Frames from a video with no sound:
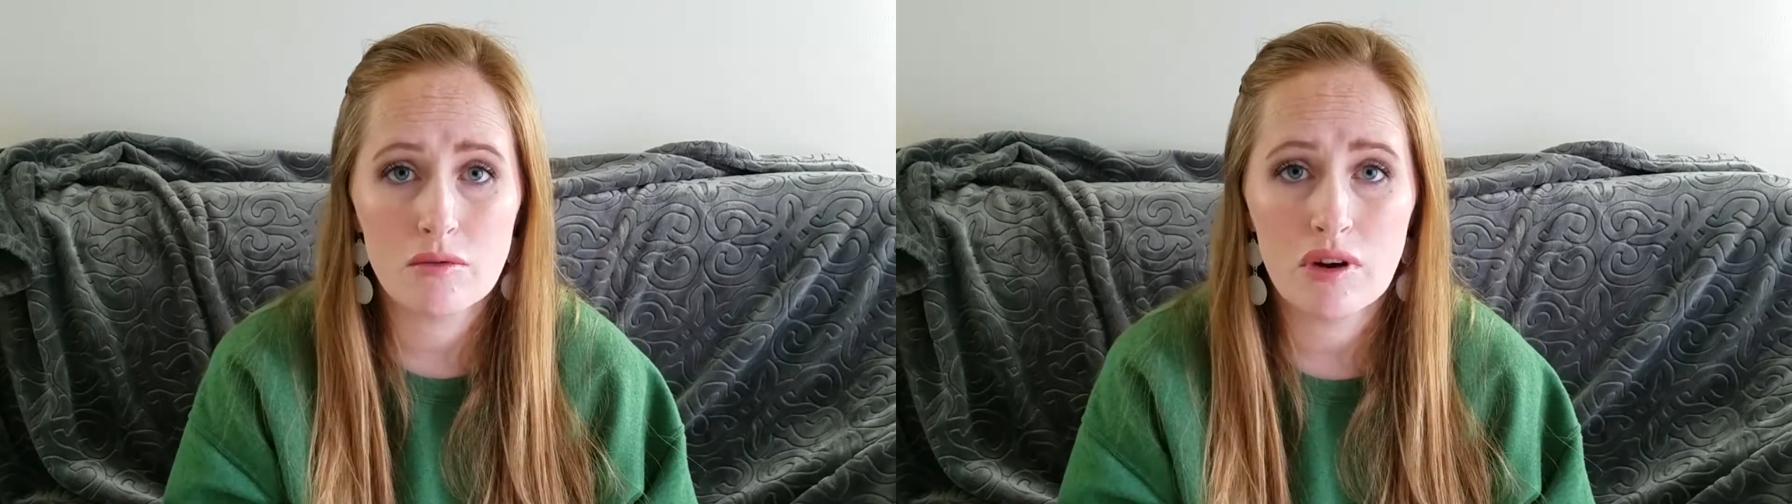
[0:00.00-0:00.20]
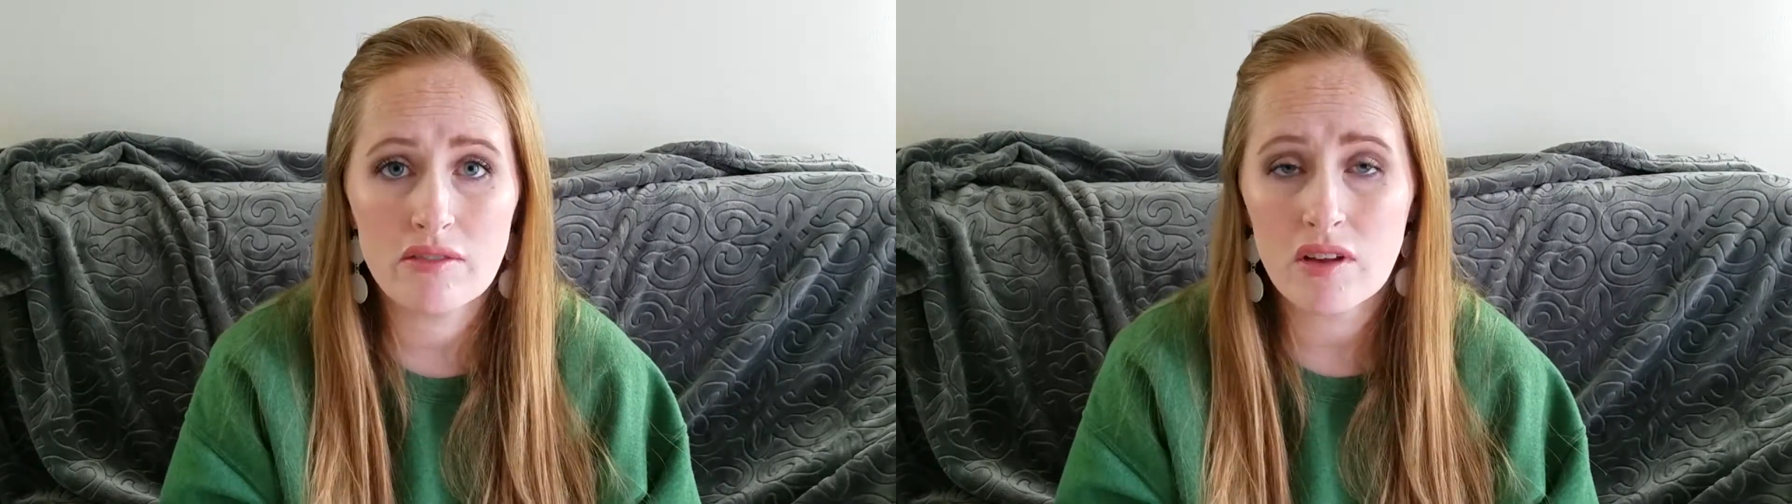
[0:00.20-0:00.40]

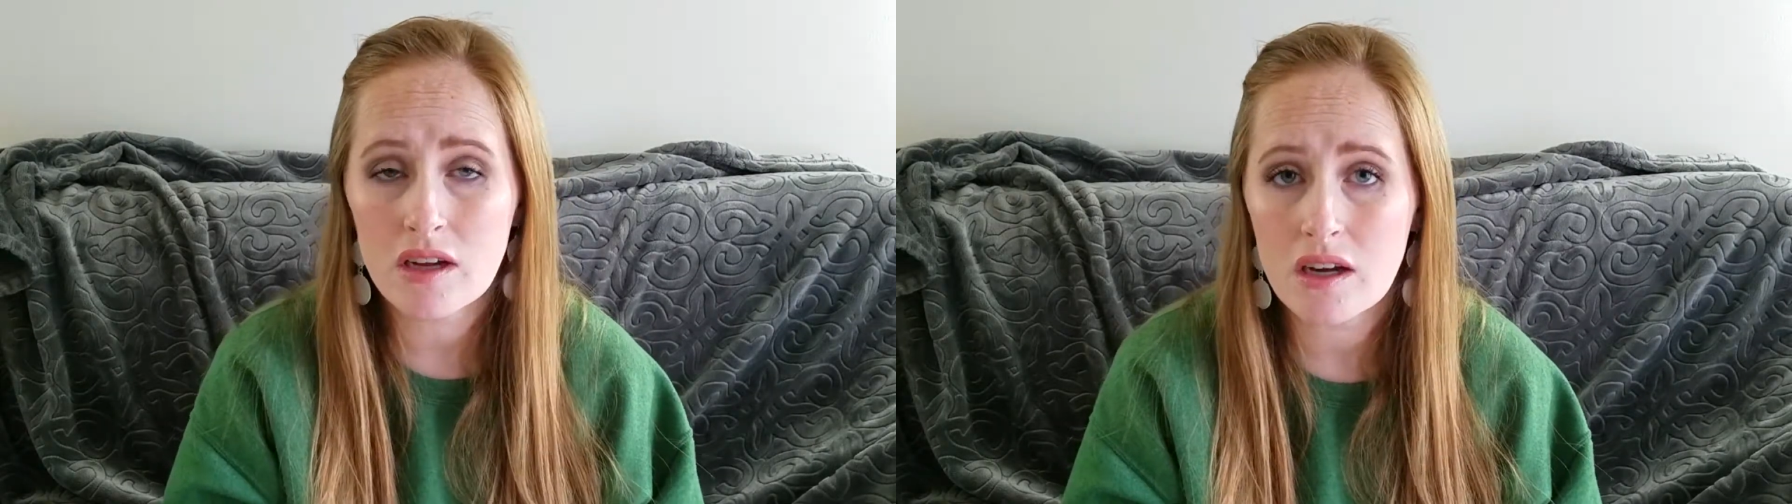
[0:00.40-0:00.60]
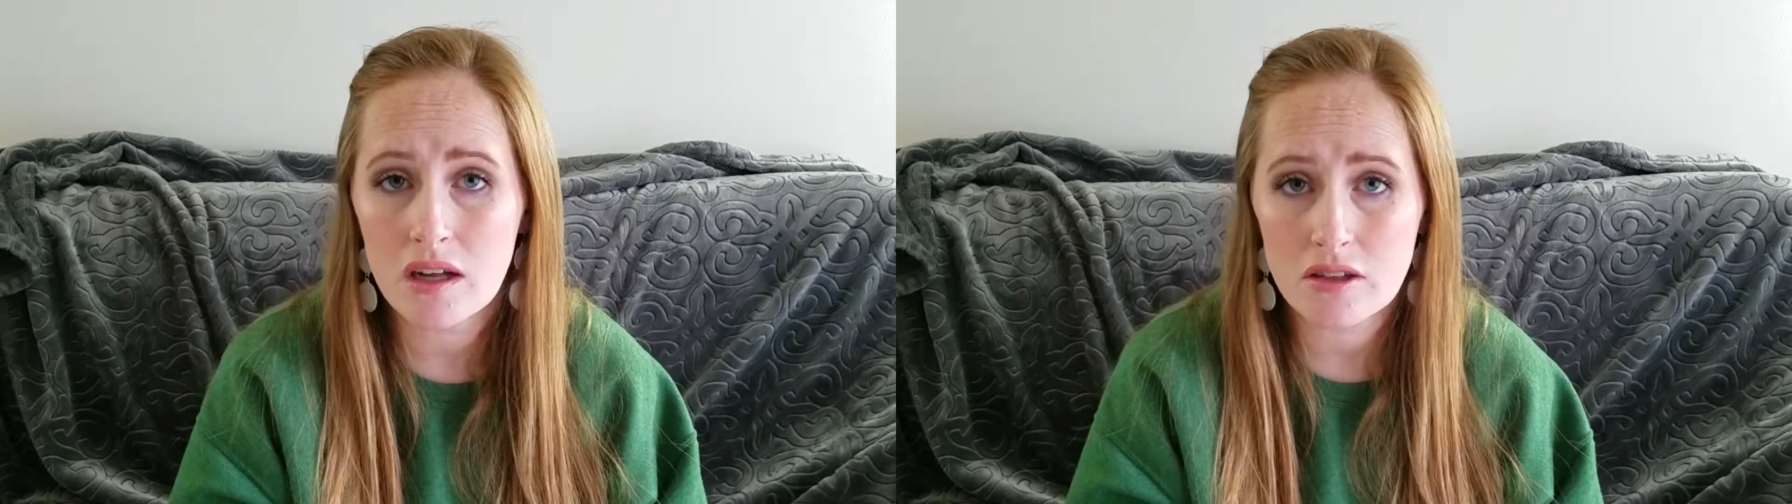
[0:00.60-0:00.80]

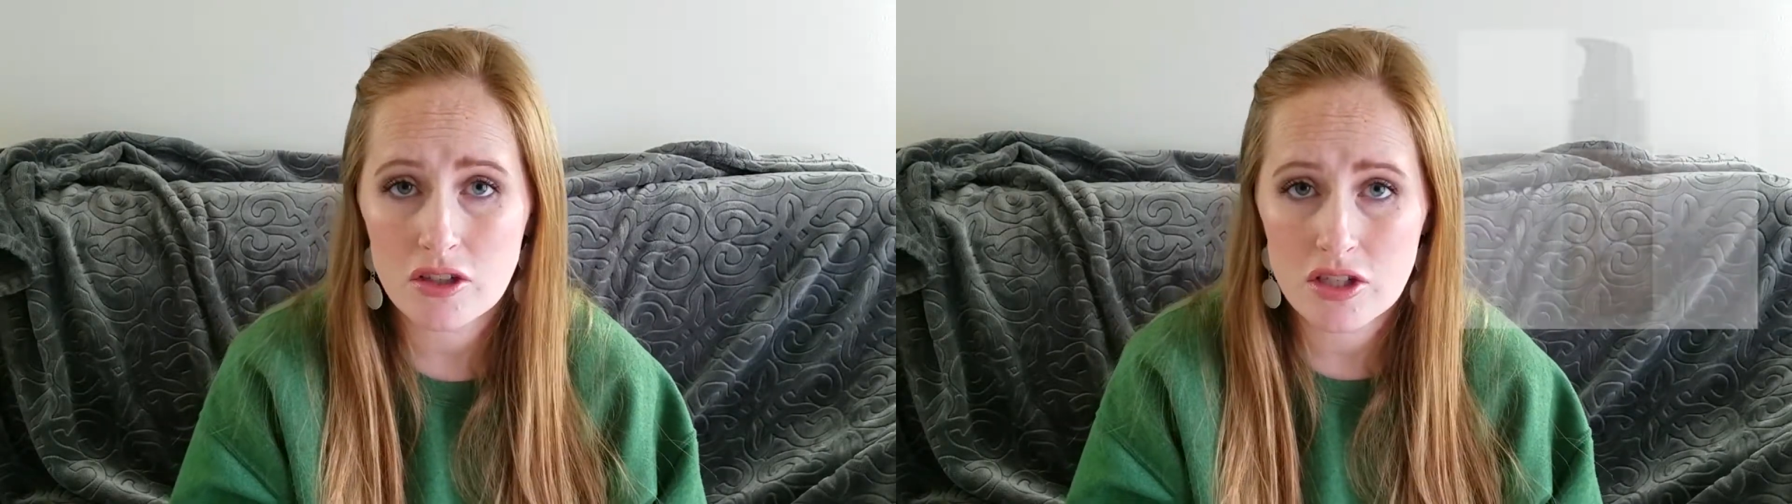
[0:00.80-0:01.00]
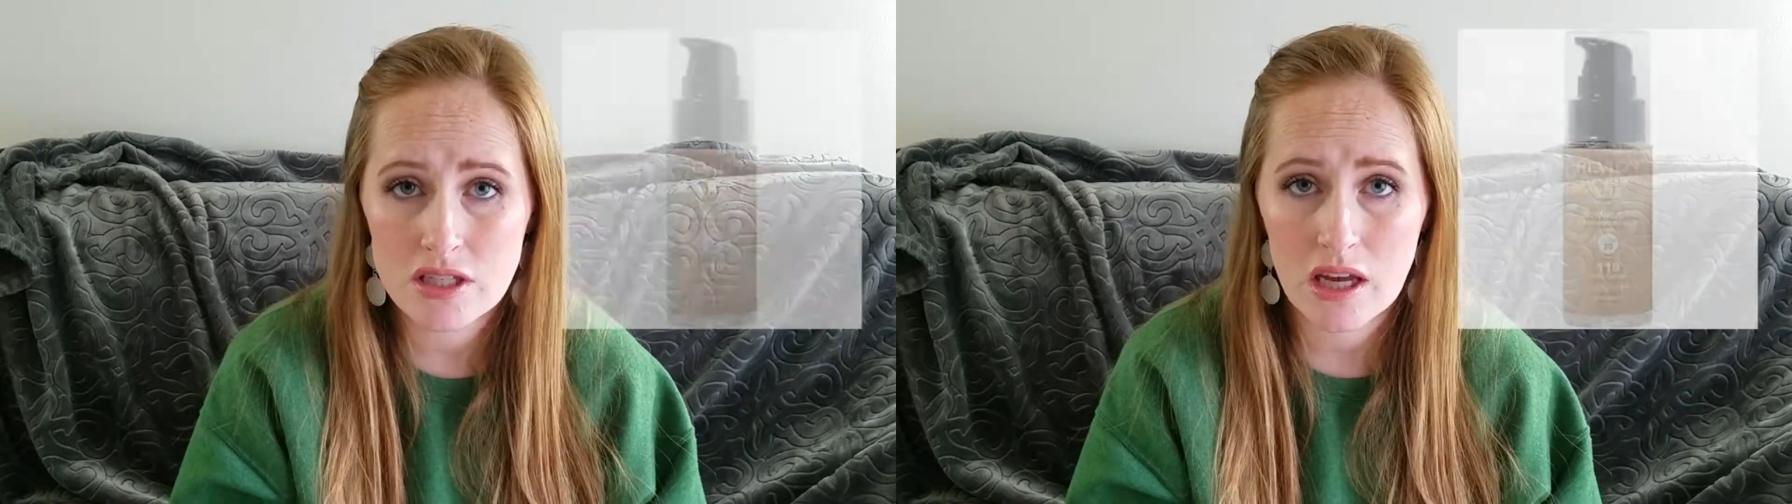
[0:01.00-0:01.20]
Revlon
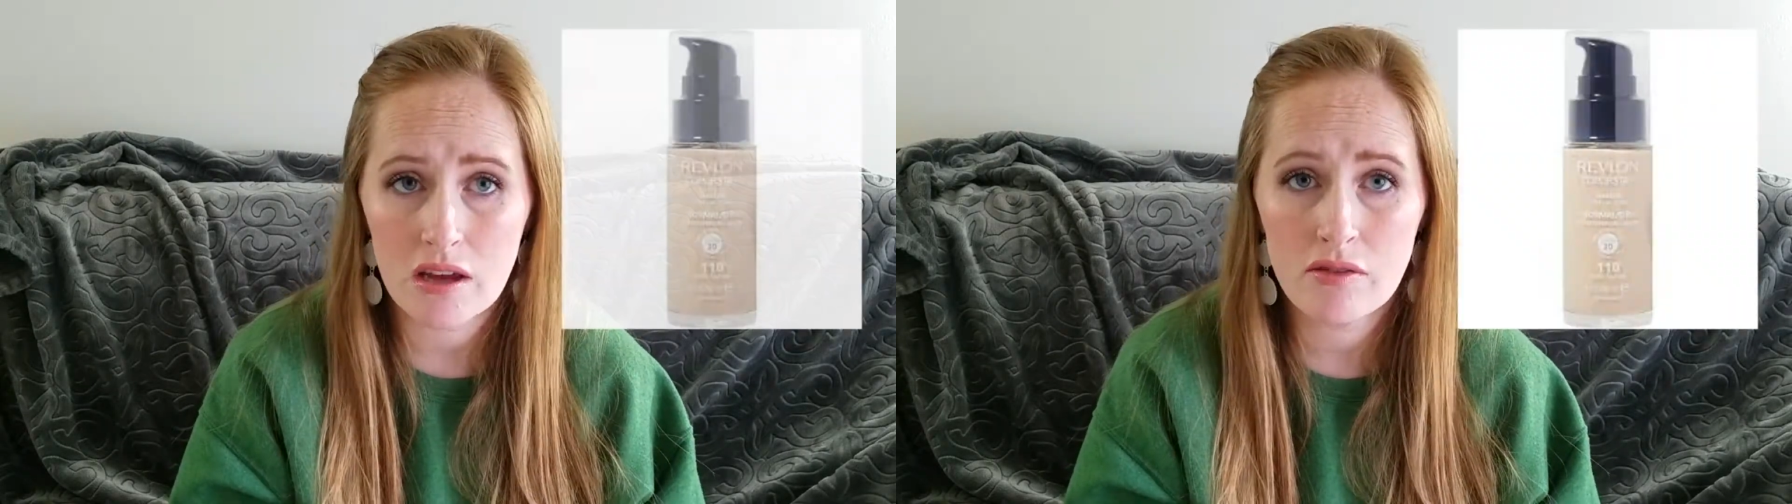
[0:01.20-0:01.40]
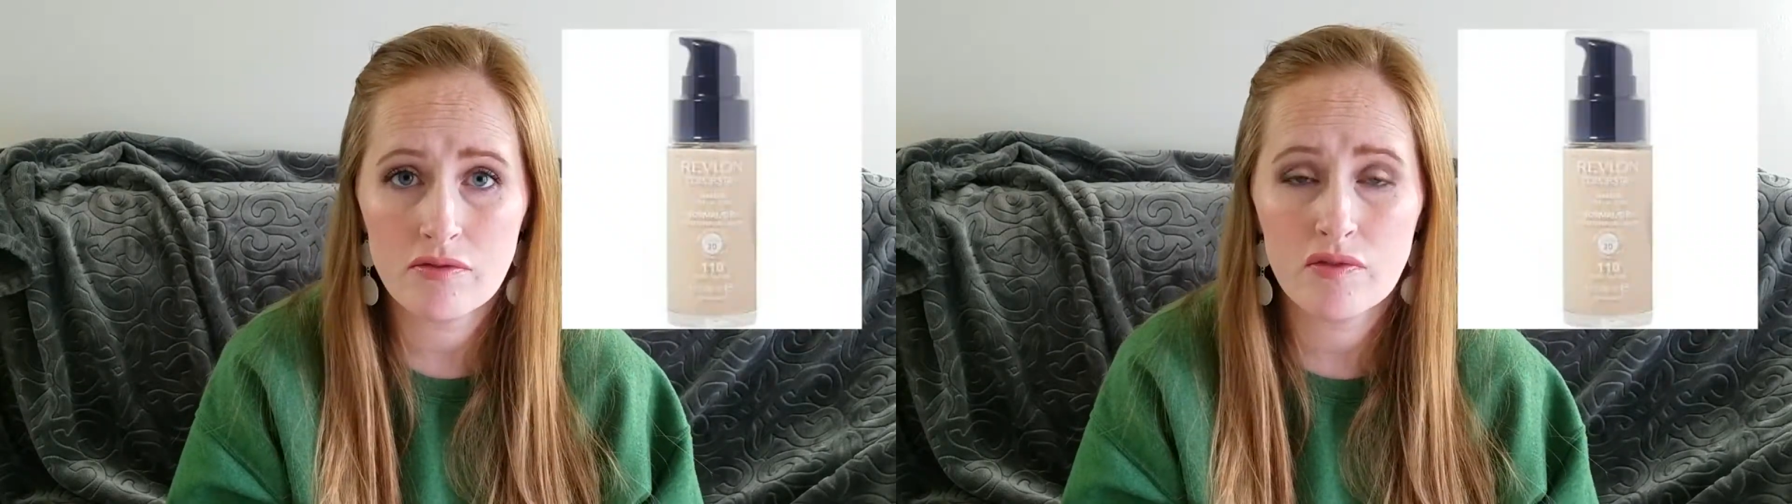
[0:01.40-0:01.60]
Colorstay